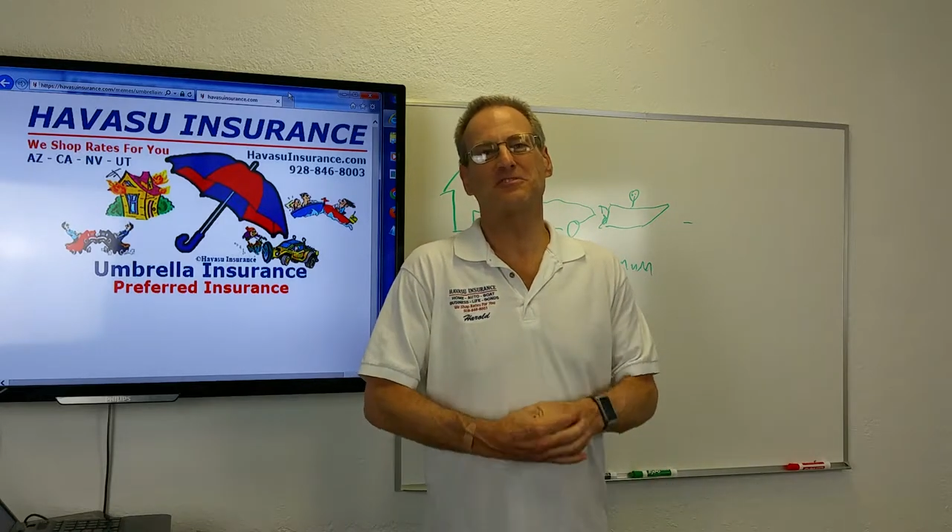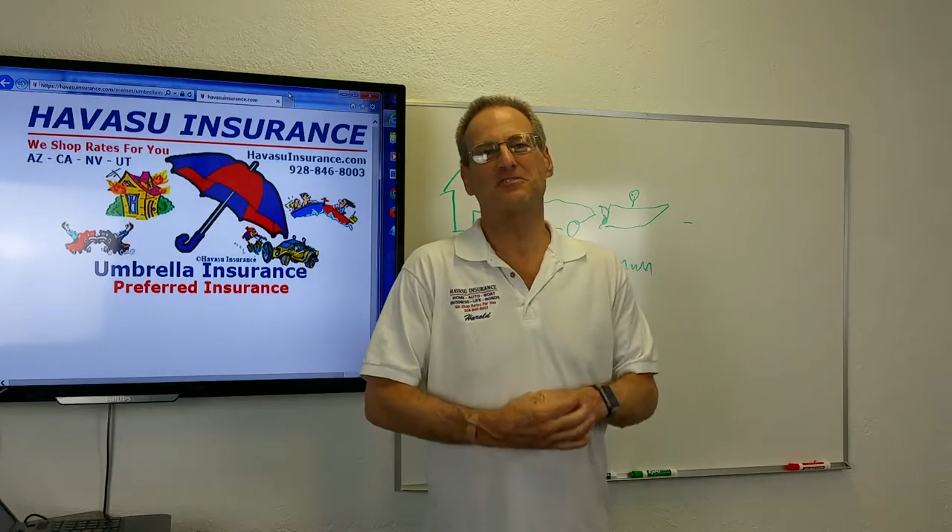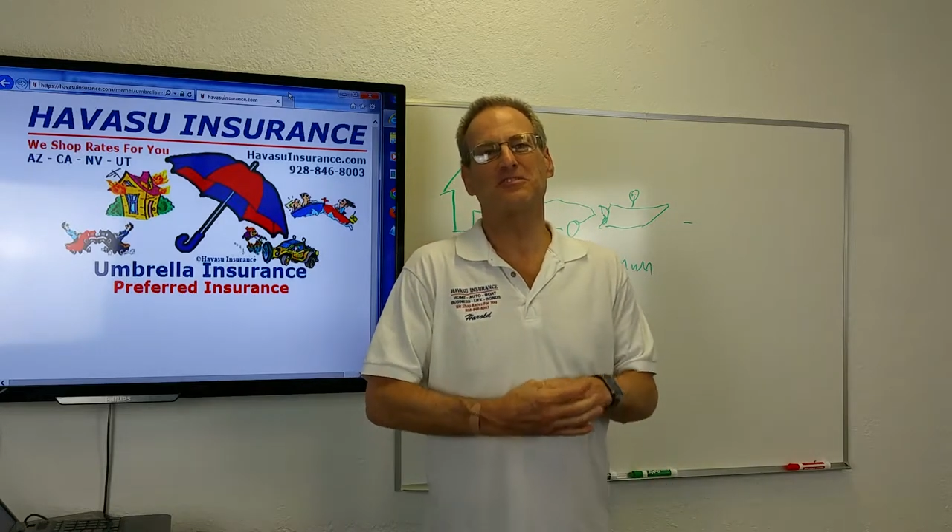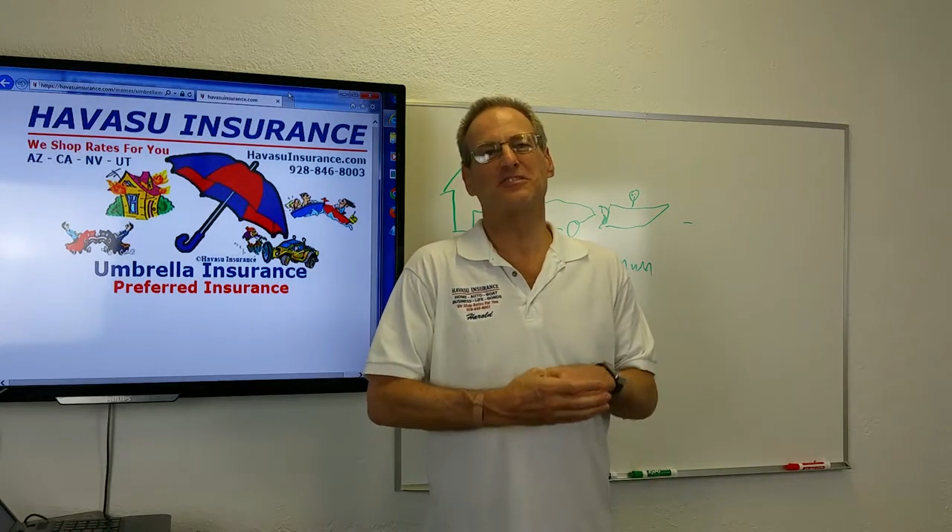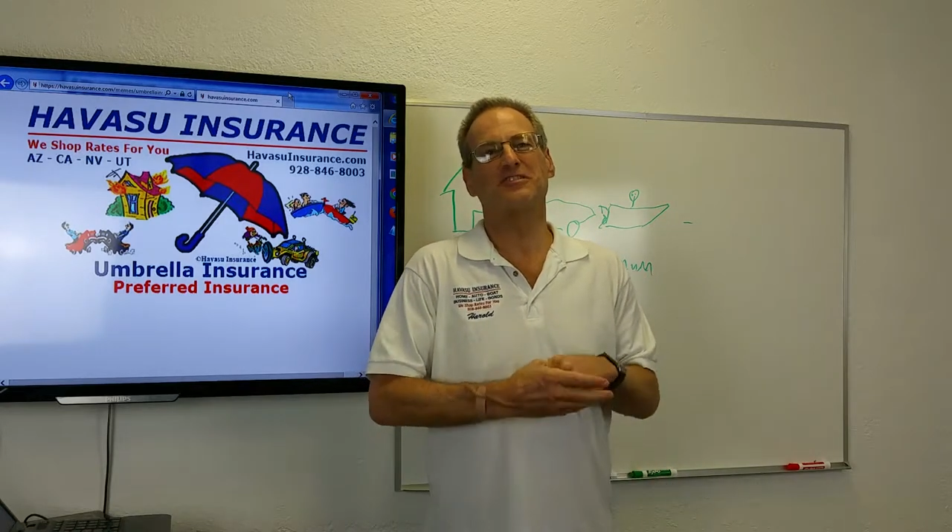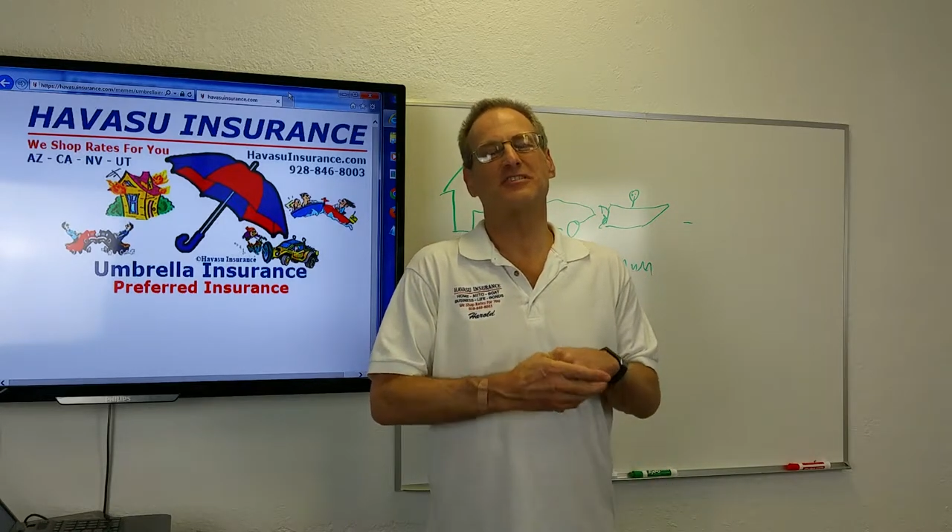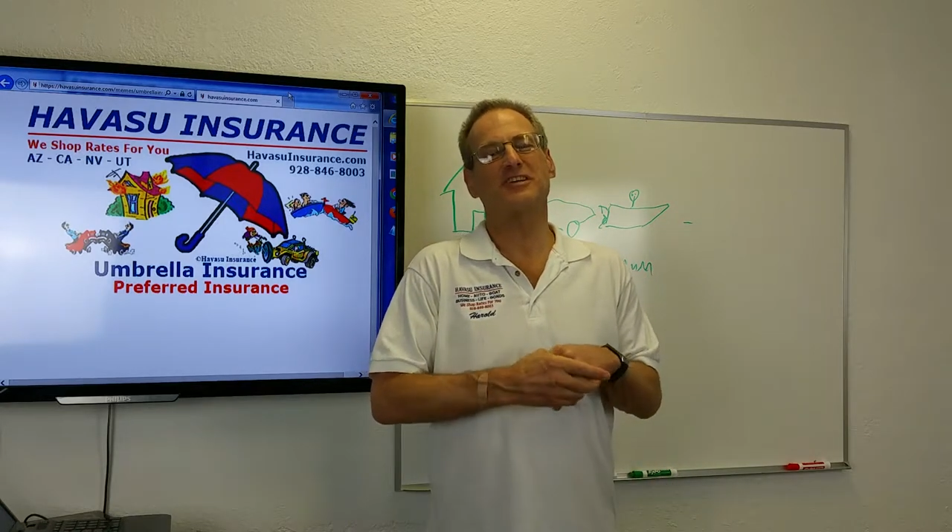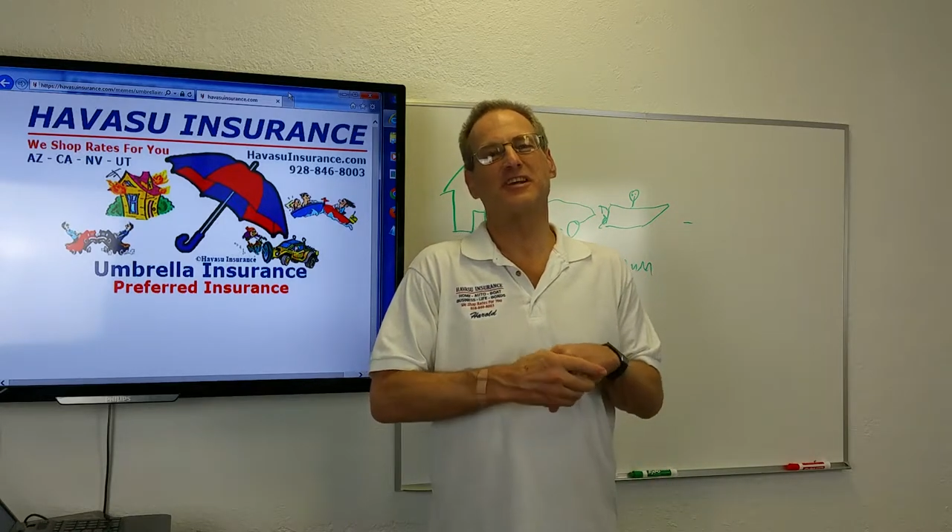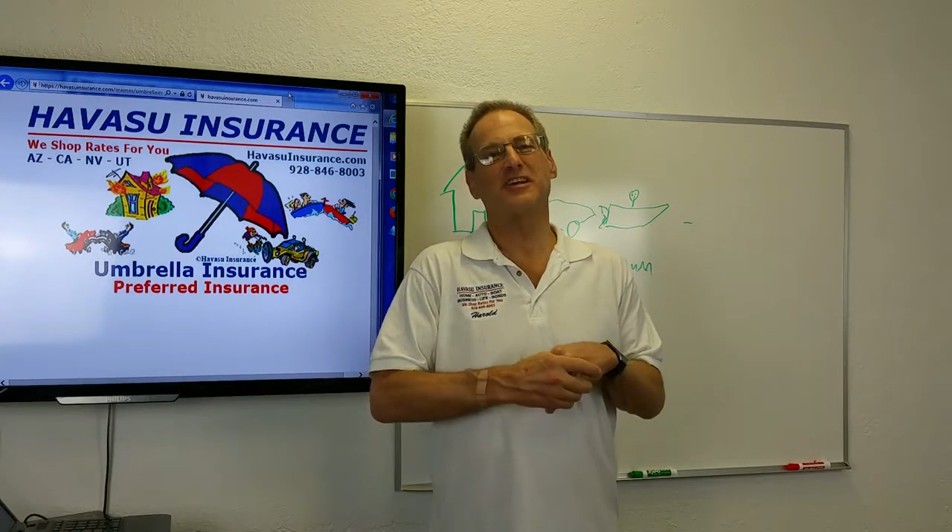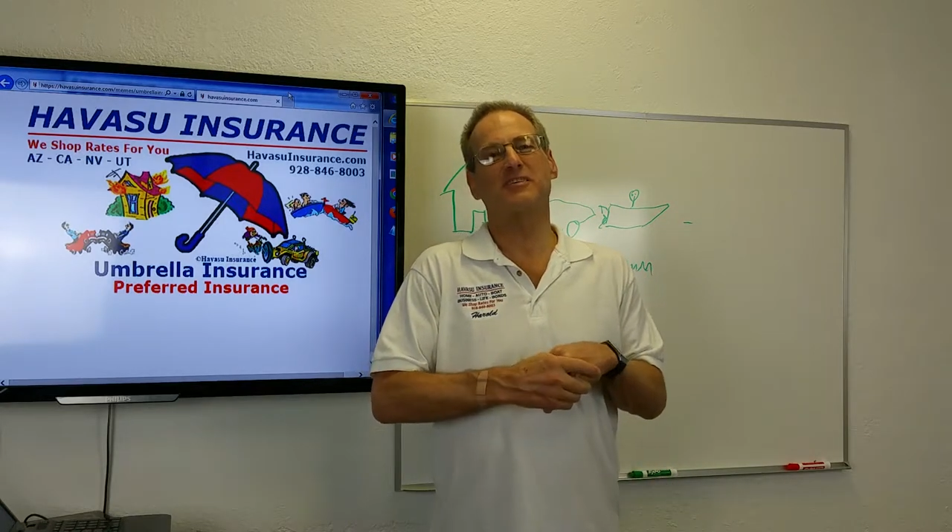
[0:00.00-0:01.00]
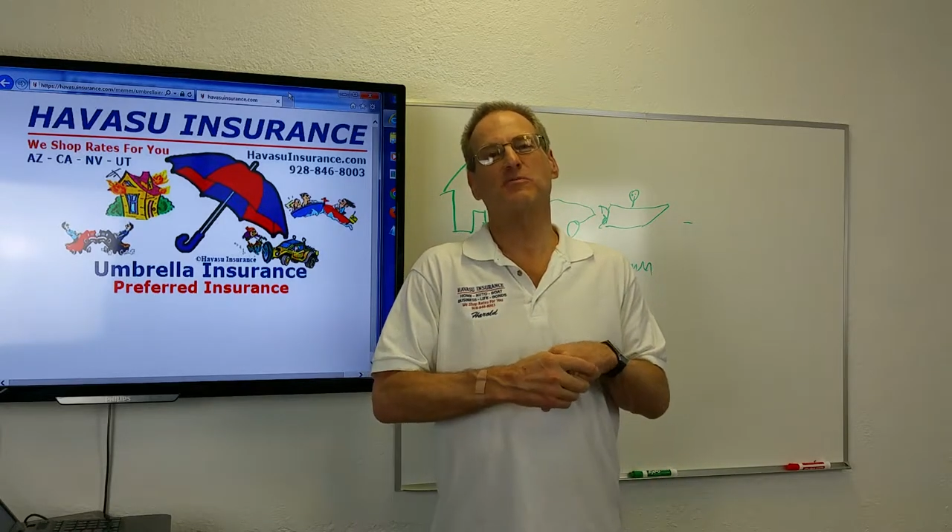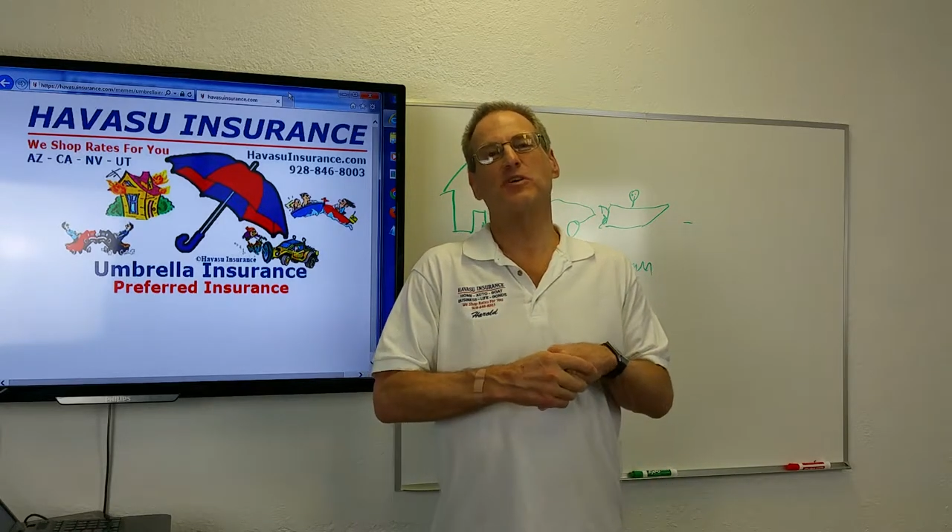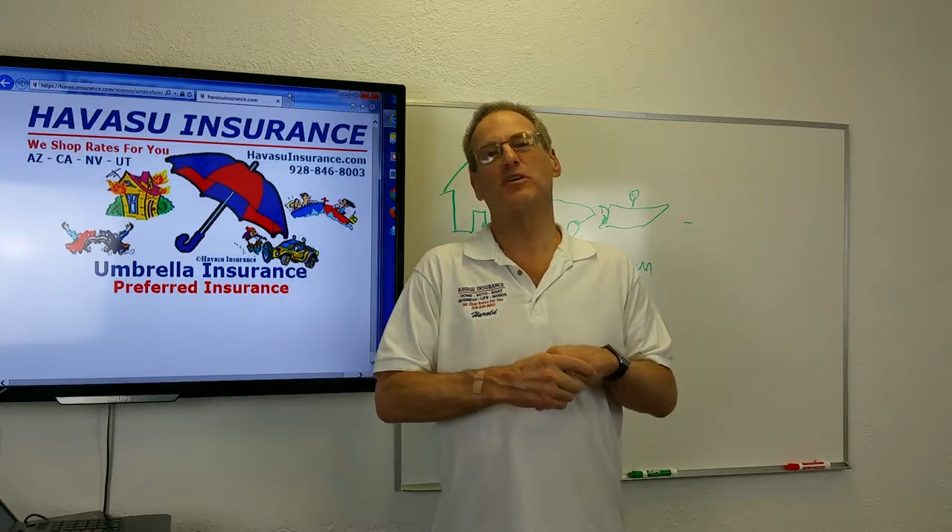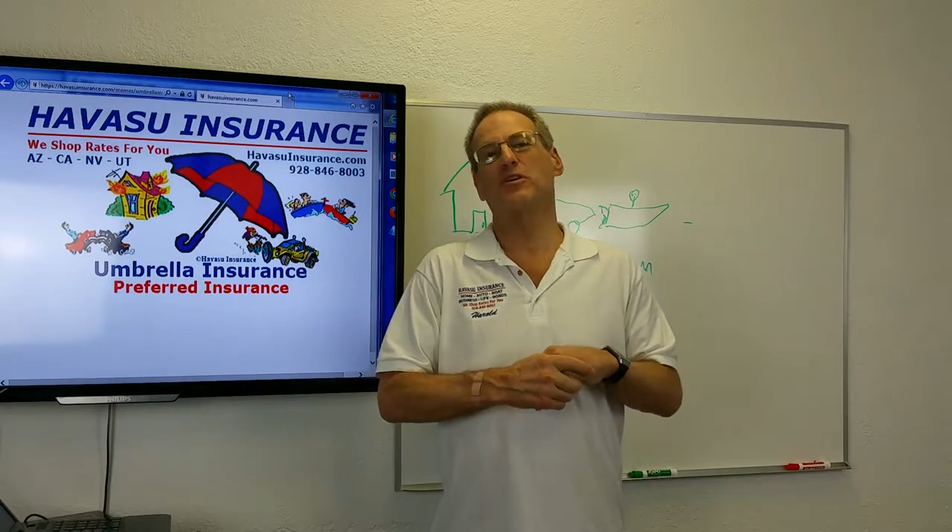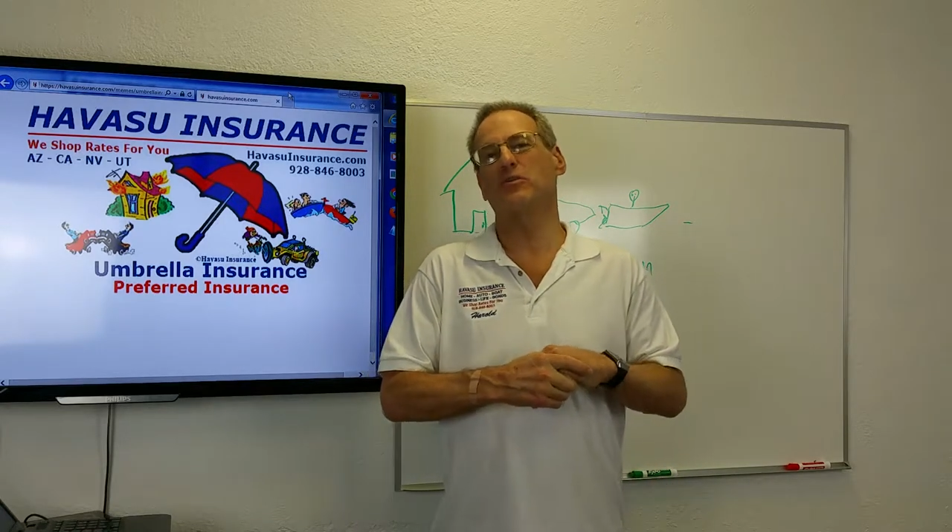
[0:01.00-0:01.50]
Insurance and today we
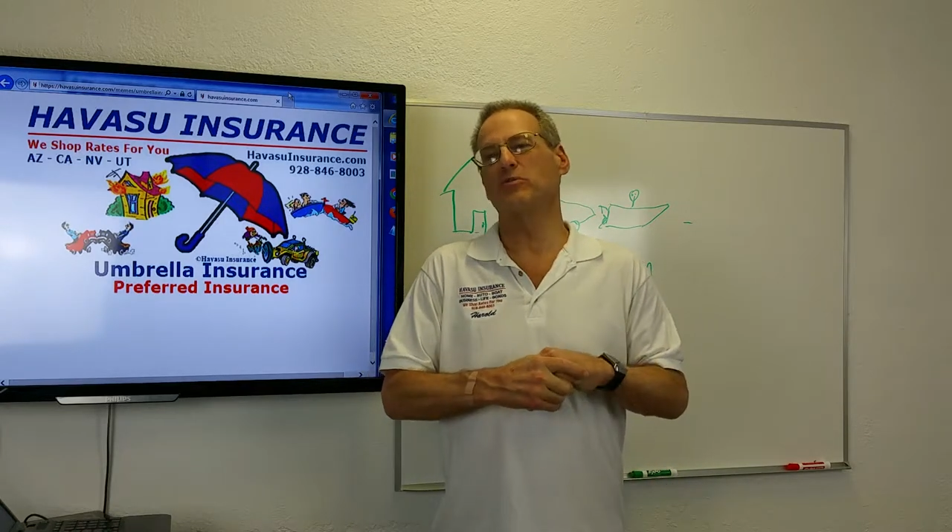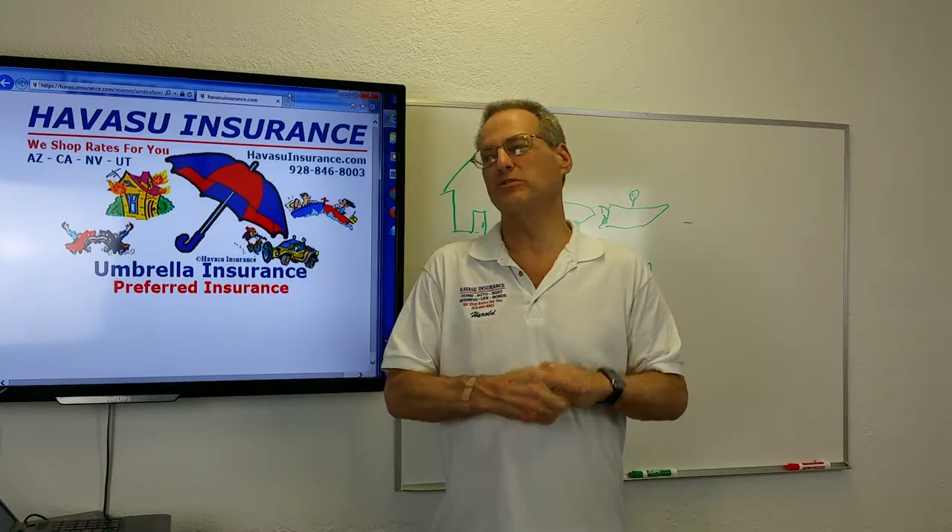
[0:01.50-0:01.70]
are going